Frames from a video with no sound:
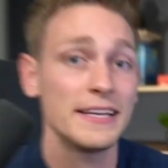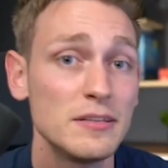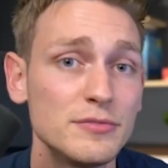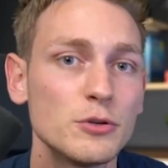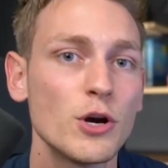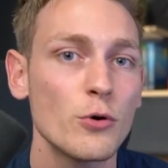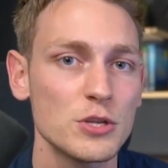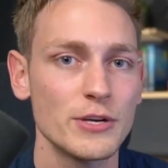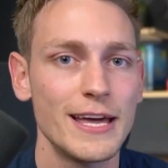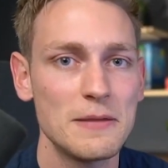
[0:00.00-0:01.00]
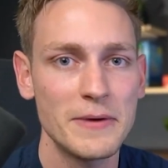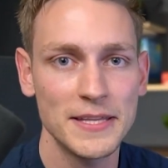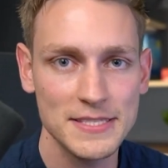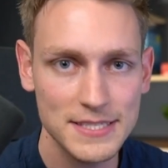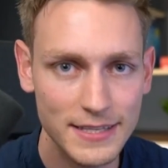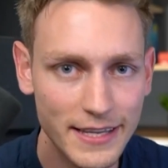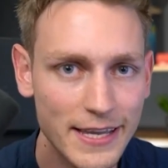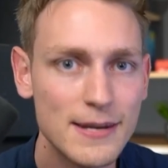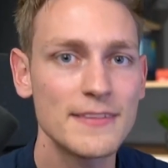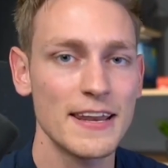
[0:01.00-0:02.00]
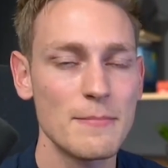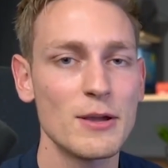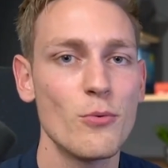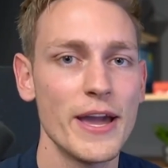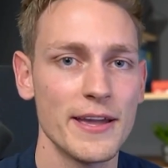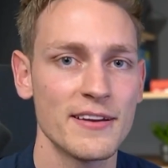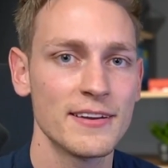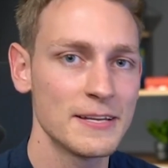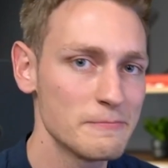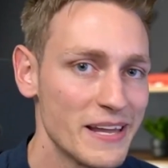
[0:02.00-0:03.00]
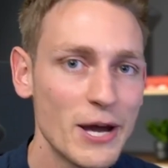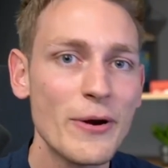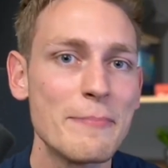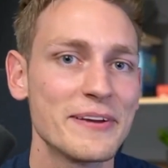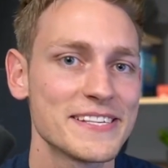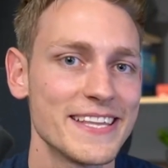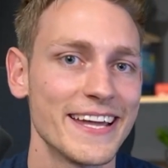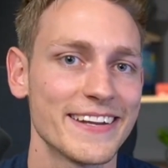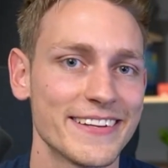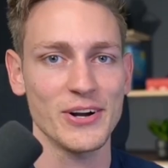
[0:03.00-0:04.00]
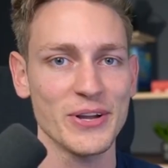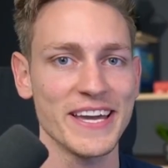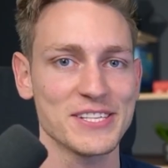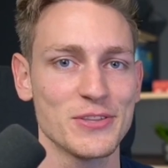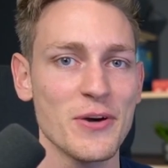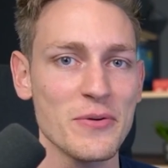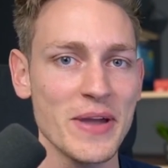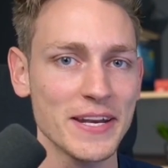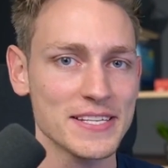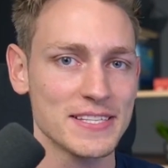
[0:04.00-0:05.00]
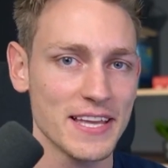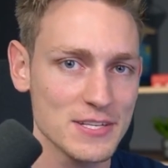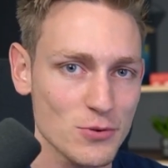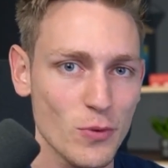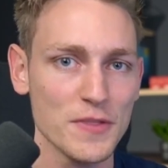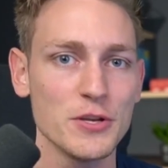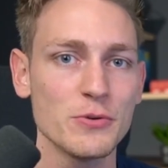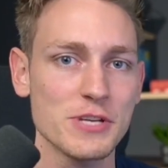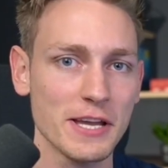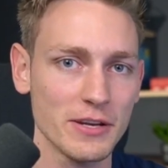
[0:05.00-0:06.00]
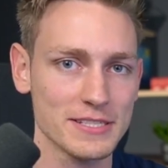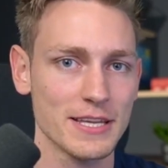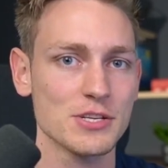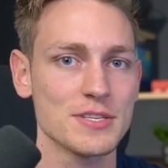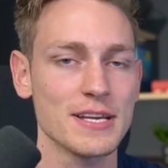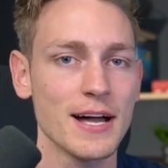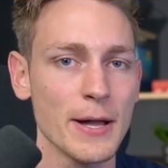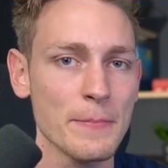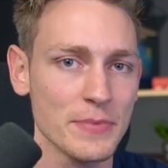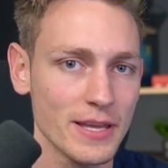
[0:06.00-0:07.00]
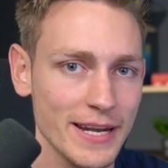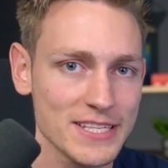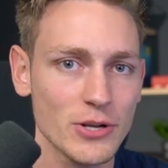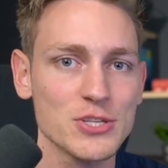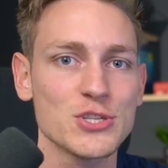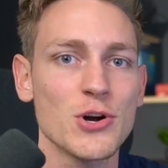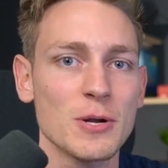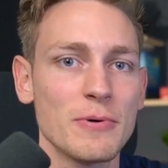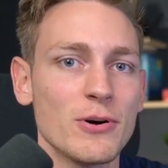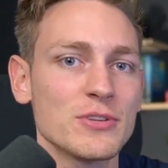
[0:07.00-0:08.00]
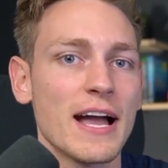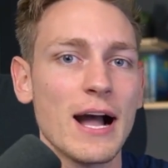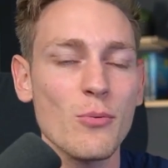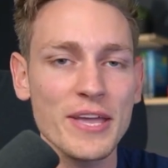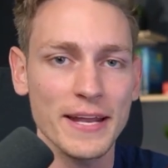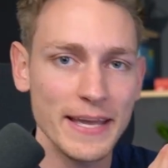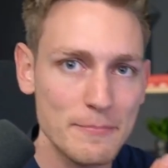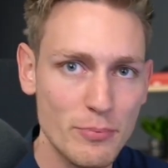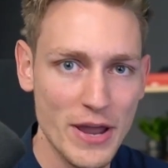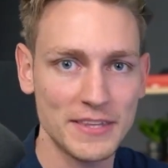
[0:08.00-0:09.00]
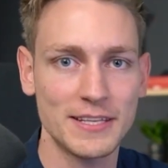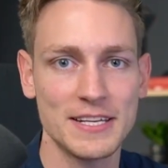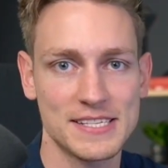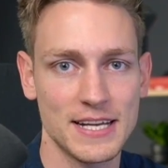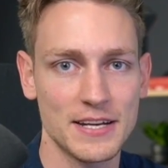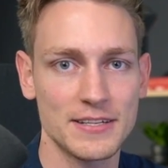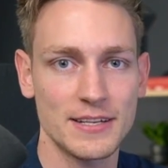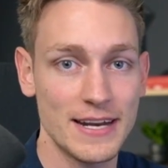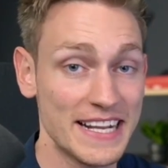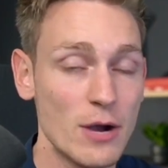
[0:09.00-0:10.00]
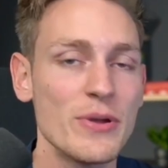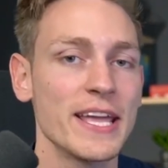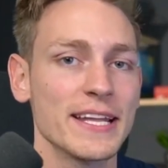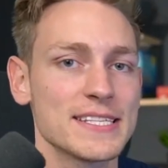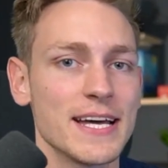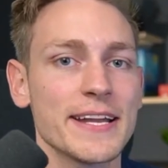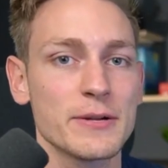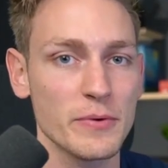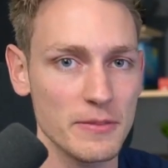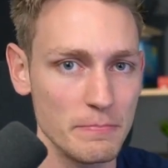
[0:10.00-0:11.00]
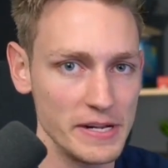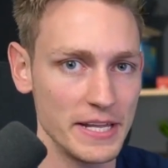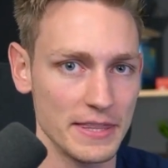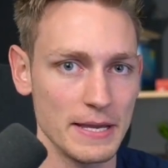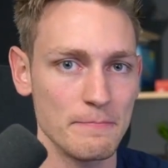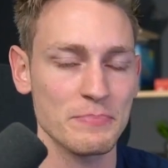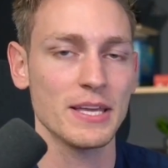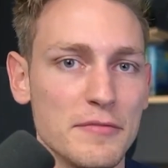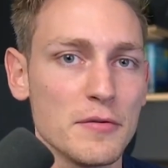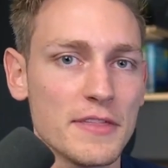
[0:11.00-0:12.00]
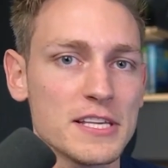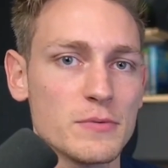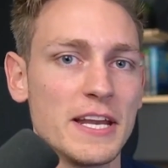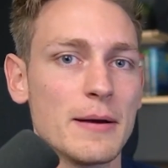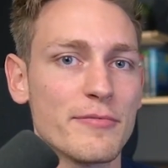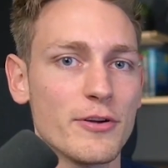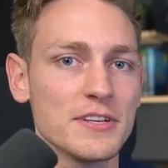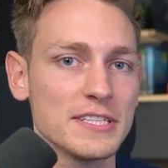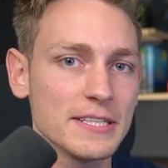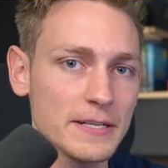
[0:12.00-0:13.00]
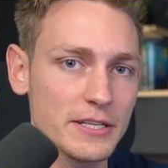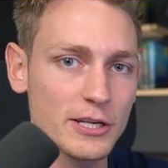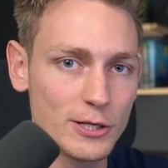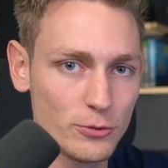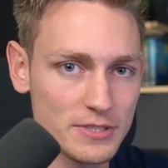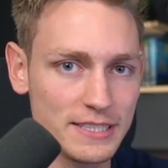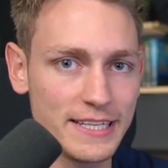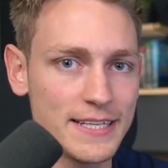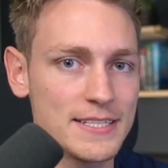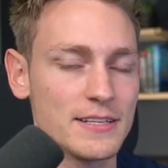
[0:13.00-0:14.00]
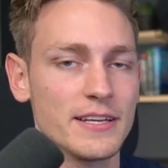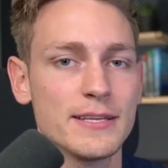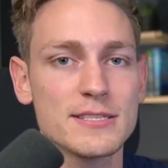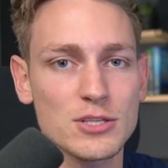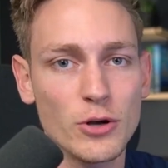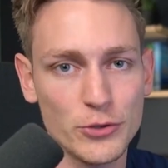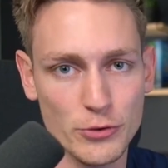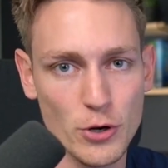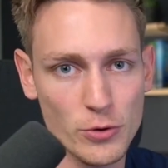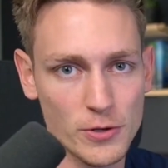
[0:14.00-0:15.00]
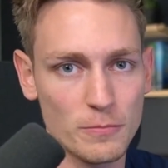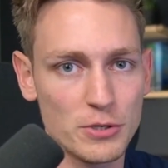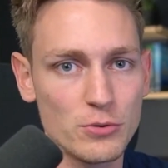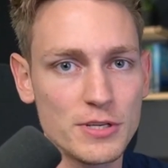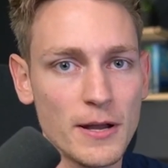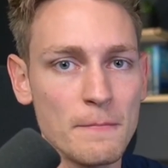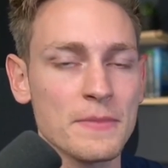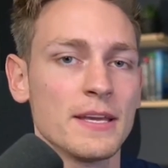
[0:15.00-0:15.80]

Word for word: if you coded your elements in a dynamic way. But how epic is that? Okay, so now that we understand what the new checkout extensions are, let's also talk about how we can get practically started, like how we can get started with building them. And a few things we need up front here include Git installed on your local computer,